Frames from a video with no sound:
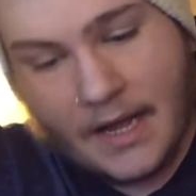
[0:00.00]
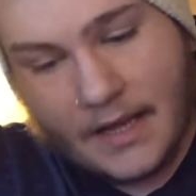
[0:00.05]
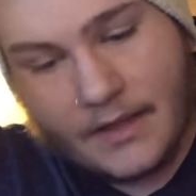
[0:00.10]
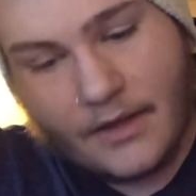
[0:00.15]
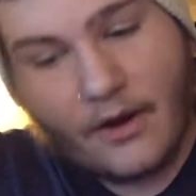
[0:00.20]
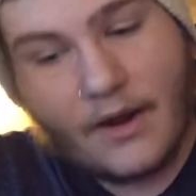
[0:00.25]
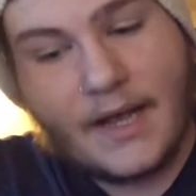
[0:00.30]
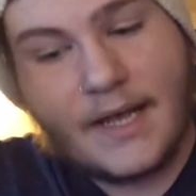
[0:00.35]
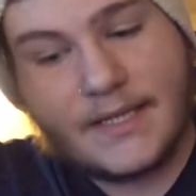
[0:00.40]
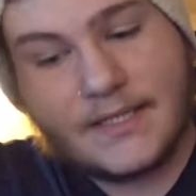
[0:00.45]

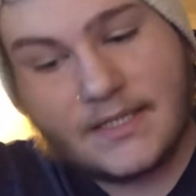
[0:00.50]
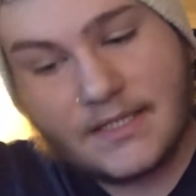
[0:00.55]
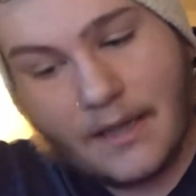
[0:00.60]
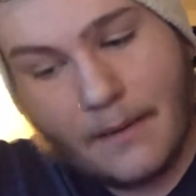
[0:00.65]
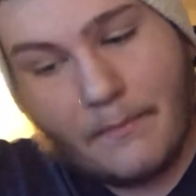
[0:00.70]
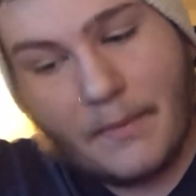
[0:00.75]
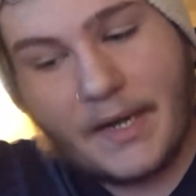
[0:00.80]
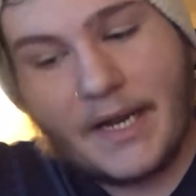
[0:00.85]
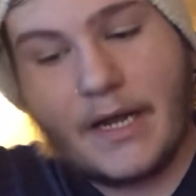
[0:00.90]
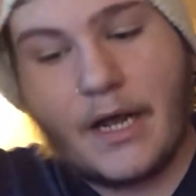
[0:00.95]
there is
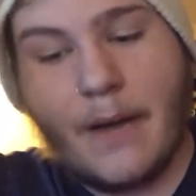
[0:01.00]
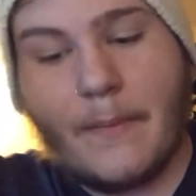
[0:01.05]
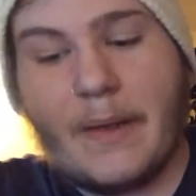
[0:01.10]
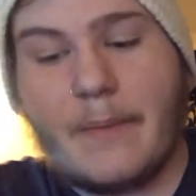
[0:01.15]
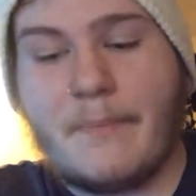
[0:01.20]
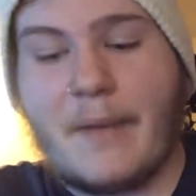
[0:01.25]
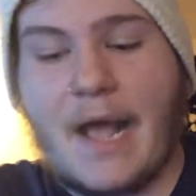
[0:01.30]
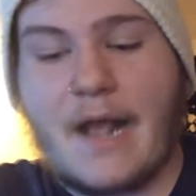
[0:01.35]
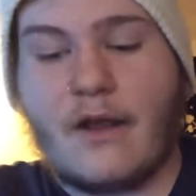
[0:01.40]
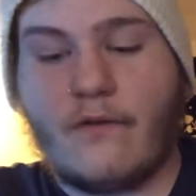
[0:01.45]
somebody coming
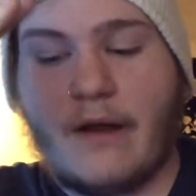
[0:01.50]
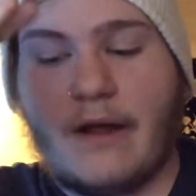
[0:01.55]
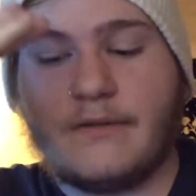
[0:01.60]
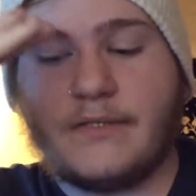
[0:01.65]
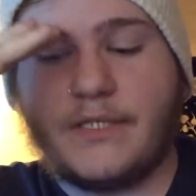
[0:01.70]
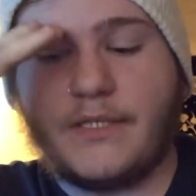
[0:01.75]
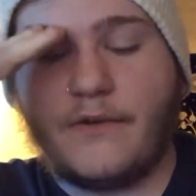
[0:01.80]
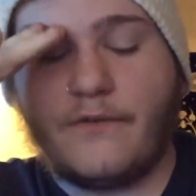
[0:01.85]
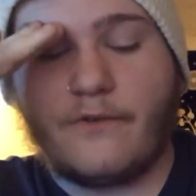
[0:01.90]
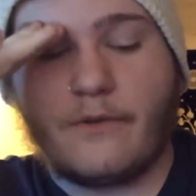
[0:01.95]
coming back
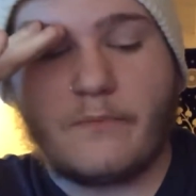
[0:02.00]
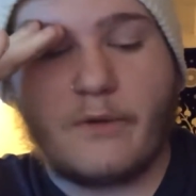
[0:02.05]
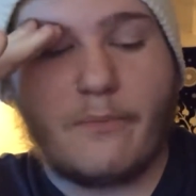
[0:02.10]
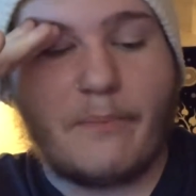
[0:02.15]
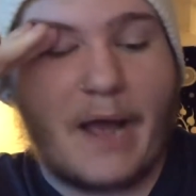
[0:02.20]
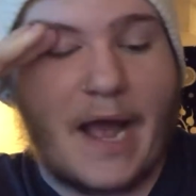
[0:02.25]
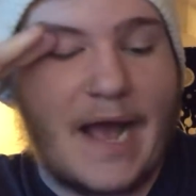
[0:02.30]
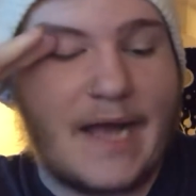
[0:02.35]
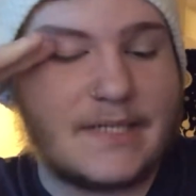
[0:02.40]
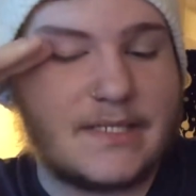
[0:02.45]
around to you from your
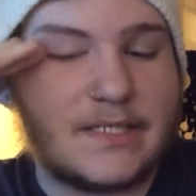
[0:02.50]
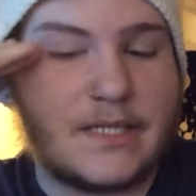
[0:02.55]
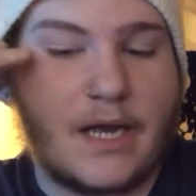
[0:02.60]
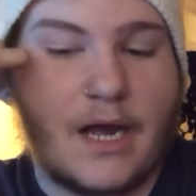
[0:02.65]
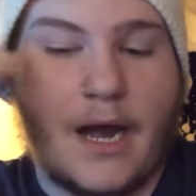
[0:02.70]
past.